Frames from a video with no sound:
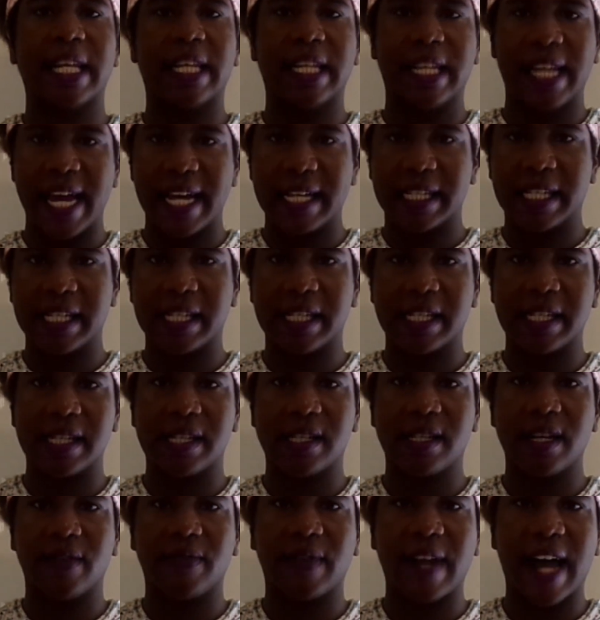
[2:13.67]
Alexis, and
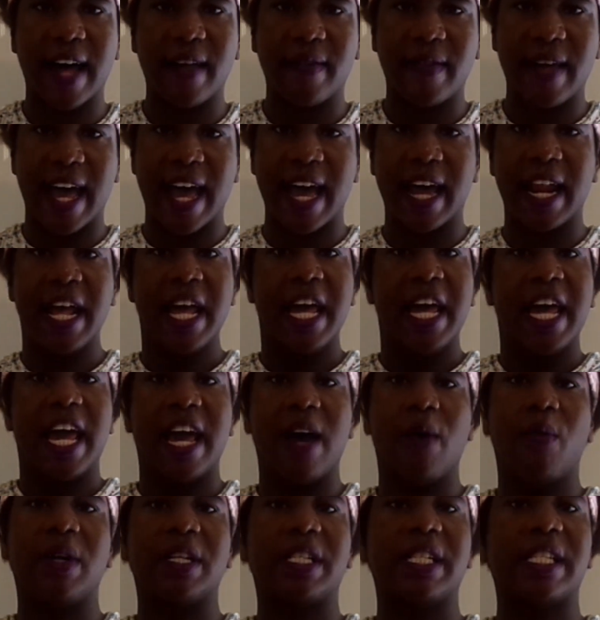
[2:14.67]
stuff like that,
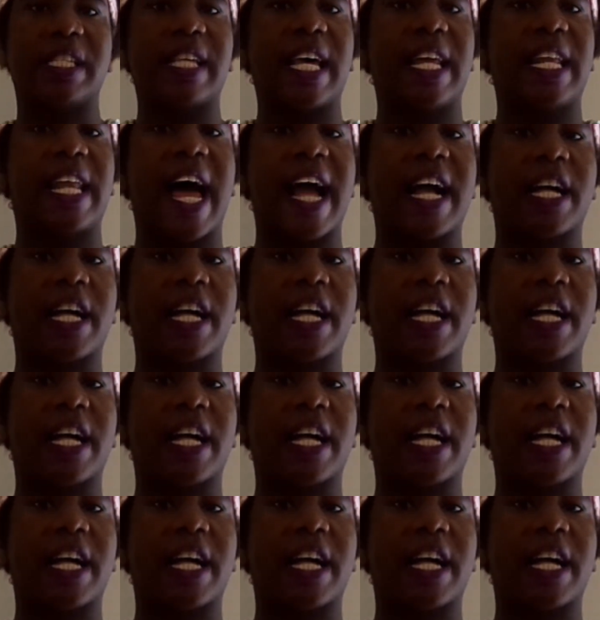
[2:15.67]
and which is like a